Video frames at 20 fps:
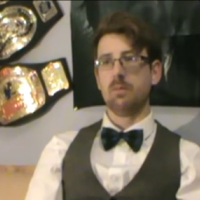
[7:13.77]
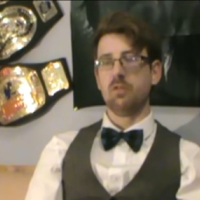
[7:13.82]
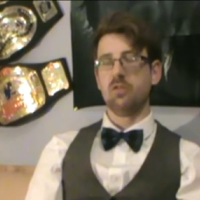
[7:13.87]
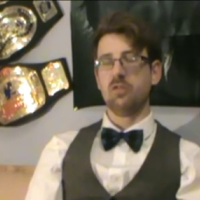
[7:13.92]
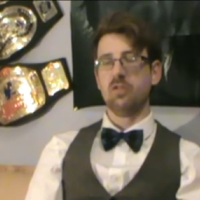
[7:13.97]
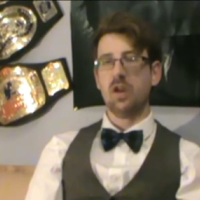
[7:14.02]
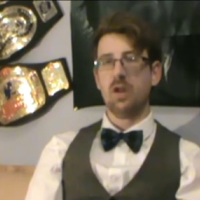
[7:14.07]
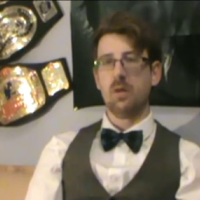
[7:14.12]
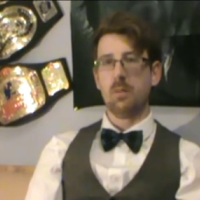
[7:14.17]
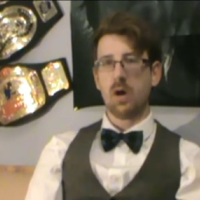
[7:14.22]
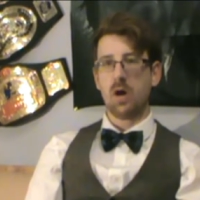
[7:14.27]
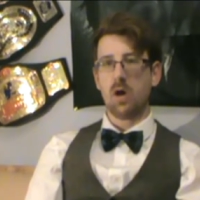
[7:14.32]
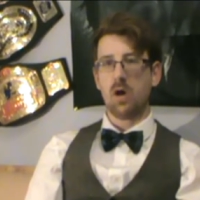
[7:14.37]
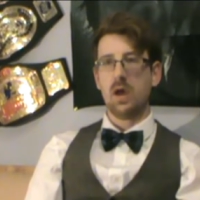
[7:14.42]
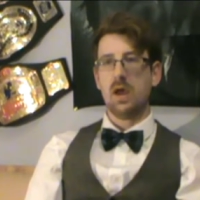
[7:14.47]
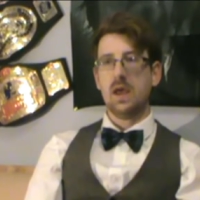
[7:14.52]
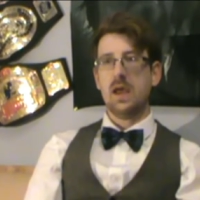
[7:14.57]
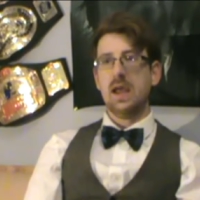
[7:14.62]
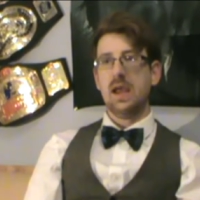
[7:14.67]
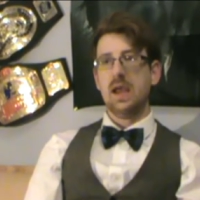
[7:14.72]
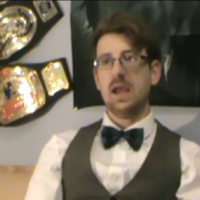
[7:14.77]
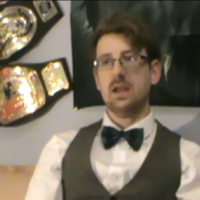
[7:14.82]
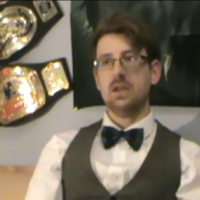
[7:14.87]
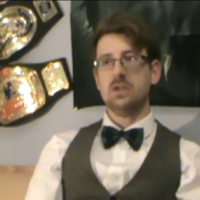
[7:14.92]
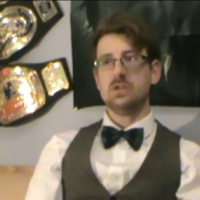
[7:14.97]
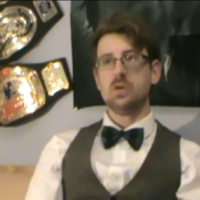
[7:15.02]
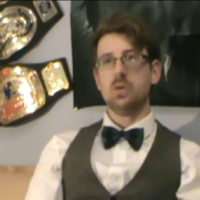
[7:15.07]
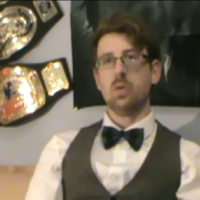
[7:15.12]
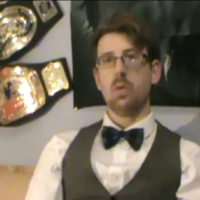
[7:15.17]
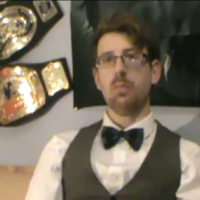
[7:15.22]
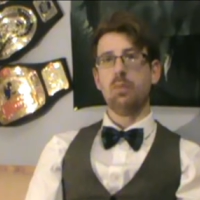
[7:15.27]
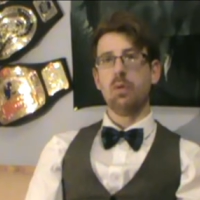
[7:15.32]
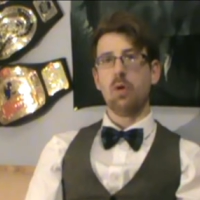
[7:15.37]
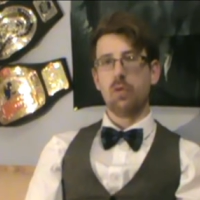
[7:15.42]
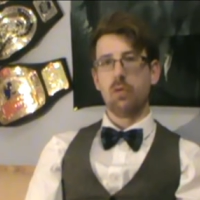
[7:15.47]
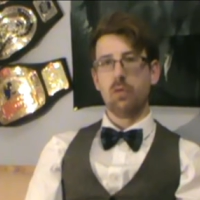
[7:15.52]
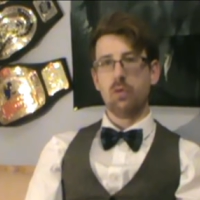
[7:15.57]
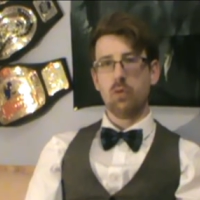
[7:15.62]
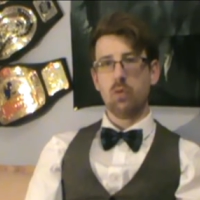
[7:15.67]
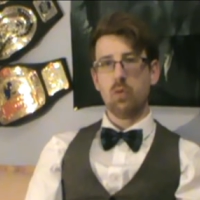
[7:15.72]
cinema into a
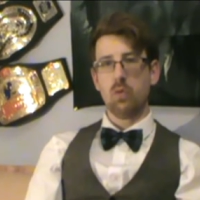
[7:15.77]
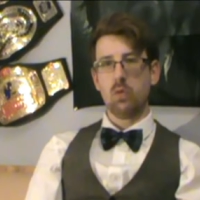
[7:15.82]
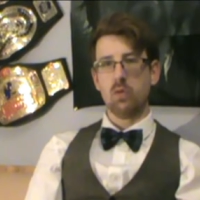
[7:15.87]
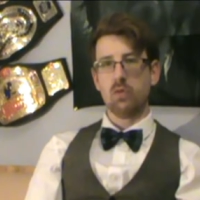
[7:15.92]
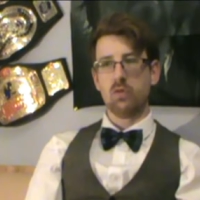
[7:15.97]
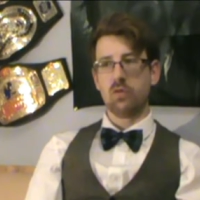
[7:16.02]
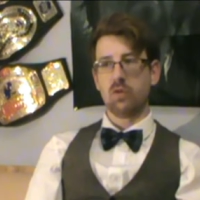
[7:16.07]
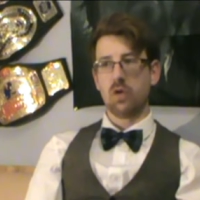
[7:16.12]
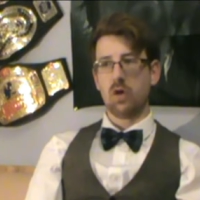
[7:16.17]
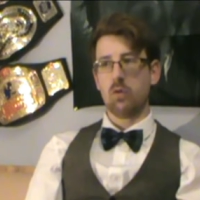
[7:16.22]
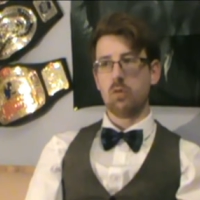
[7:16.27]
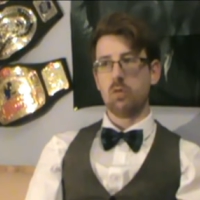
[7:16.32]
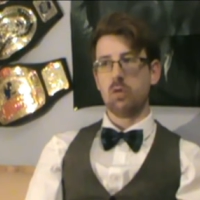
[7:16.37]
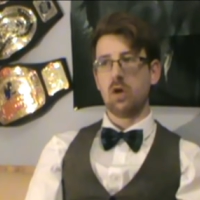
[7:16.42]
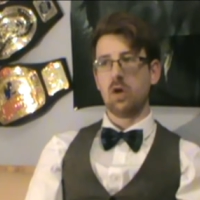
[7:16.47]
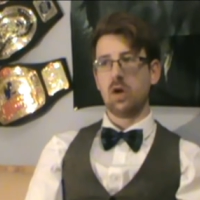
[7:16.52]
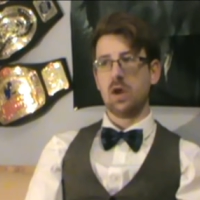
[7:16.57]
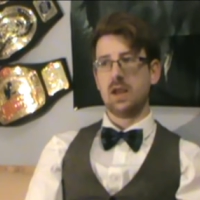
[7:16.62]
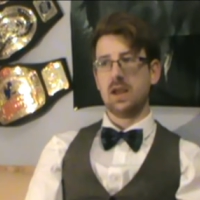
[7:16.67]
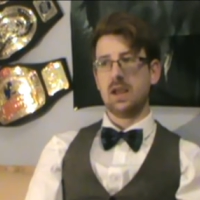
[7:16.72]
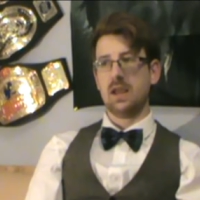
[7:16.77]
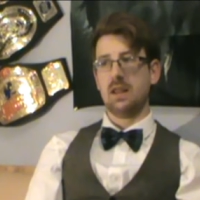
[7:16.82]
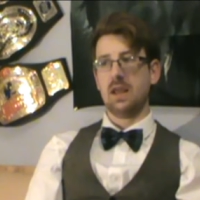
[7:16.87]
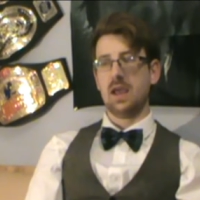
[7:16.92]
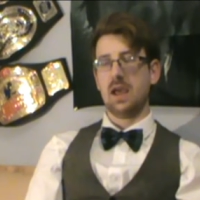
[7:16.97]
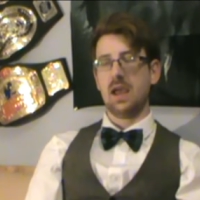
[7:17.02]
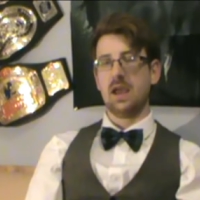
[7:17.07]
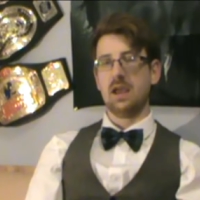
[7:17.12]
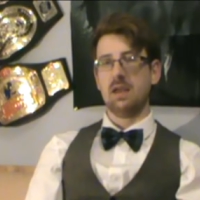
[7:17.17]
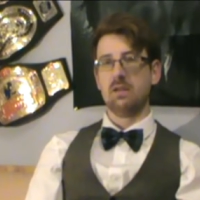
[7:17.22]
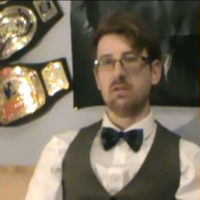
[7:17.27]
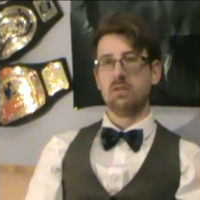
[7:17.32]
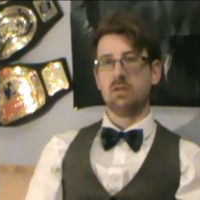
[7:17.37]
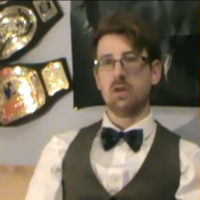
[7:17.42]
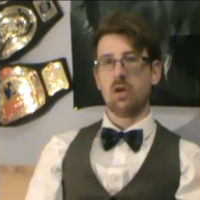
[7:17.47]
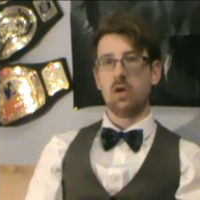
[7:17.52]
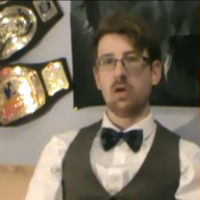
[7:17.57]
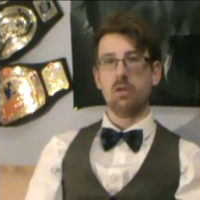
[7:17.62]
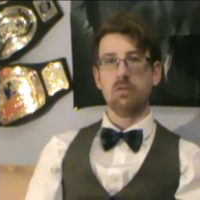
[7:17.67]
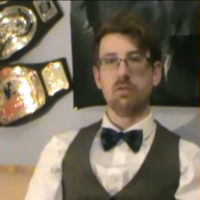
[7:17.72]
brothel so the idea there is to
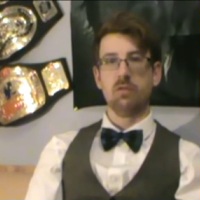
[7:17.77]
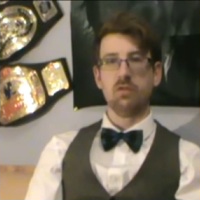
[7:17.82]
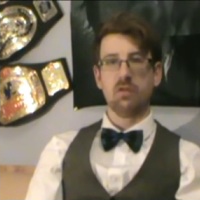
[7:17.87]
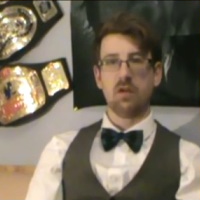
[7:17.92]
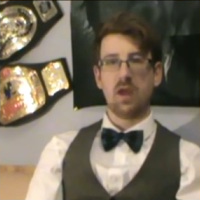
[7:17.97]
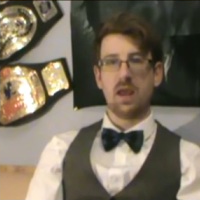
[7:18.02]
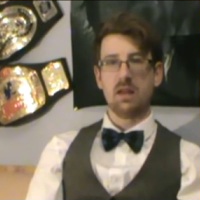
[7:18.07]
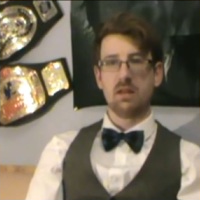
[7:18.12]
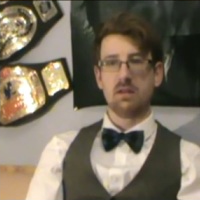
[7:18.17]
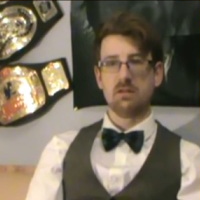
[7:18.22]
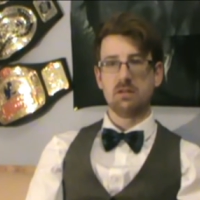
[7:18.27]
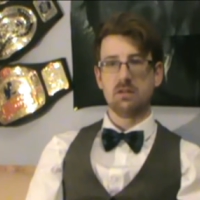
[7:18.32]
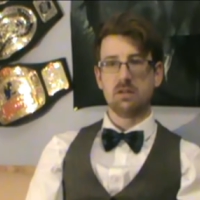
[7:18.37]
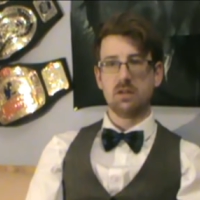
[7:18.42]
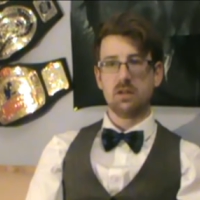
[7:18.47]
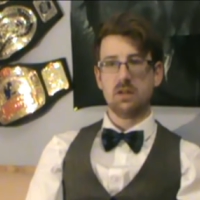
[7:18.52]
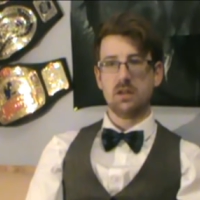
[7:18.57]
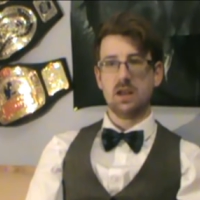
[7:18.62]
kind of set